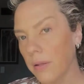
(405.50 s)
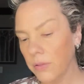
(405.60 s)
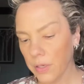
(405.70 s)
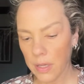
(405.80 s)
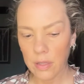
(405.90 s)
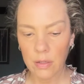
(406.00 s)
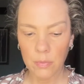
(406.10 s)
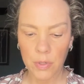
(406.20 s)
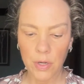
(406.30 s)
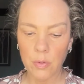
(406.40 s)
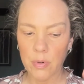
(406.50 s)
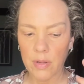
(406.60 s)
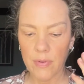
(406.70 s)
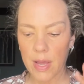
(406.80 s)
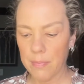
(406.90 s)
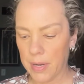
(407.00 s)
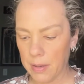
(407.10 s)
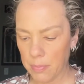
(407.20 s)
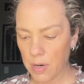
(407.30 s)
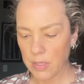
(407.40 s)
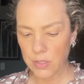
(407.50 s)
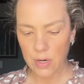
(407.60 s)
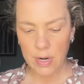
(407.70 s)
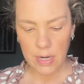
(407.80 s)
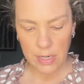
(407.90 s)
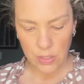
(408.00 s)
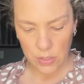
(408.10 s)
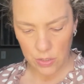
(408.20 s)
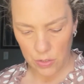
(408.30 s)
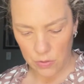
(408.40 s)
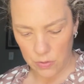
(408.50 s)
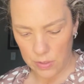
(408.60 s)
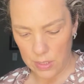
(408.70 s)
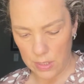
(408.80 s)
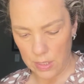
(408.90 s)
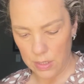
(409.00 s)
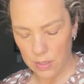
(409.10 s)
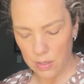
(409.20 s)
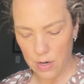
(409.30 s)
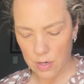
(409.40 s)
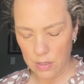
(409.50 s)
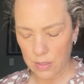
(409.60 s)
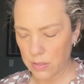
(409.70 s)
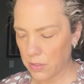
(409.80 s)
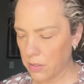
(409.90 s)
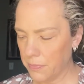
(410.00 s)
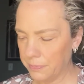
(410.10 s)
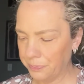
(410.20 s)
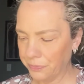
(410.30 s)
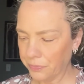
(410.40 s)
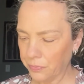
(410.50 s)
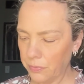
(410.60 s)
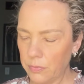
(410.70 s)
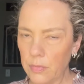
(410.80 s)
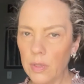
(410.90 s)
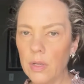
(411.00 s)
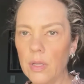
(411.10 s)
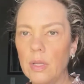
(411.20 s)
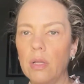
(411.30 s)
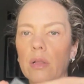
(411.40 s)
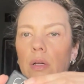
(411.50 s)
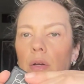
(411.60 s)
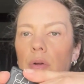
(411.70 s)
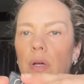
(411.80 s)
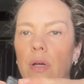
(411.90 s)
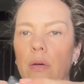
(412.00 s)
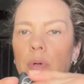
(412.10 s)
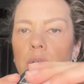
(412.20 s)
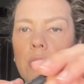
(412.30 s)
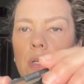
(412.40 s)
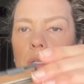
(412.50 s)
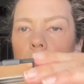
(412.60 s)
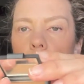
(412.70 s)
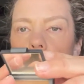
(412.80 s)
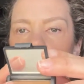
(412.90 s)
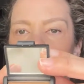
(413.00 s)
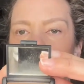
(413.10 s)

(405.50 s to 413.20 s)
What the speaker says: looking a little more human. I've got my bronzer on. I just used the NARS Laguna, which is a